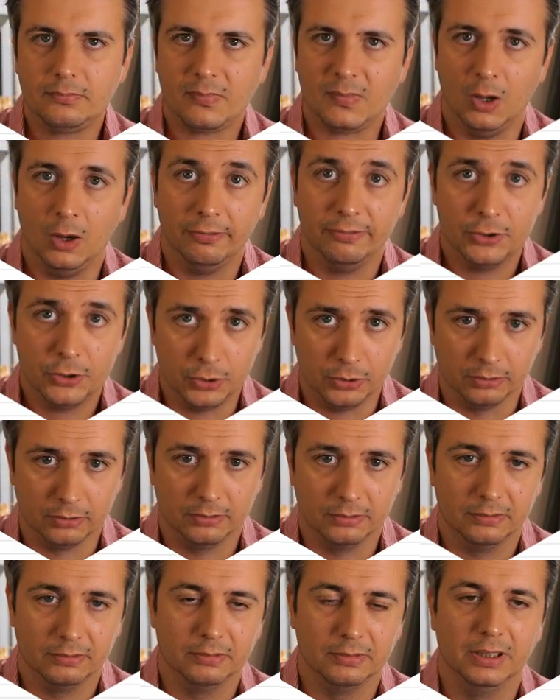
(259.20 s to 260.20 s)
of 2.
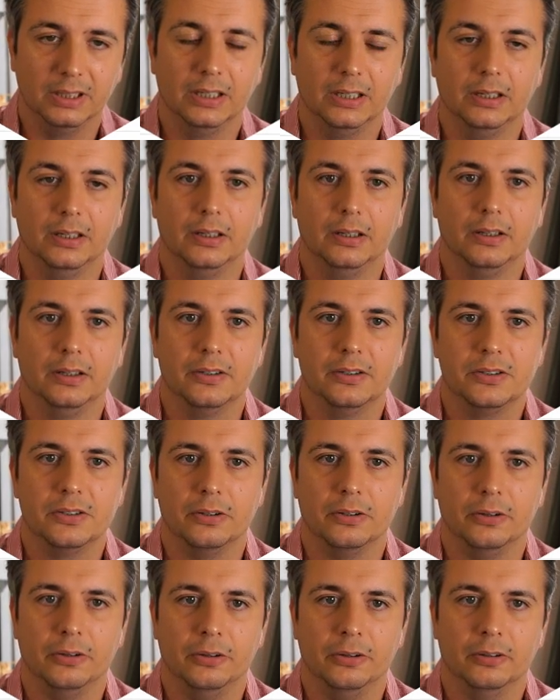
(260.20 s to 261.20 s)

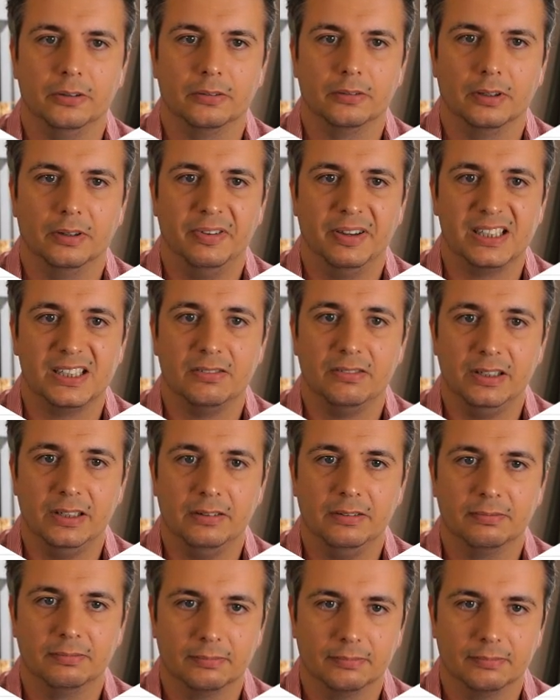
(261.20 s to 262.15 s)
So effectively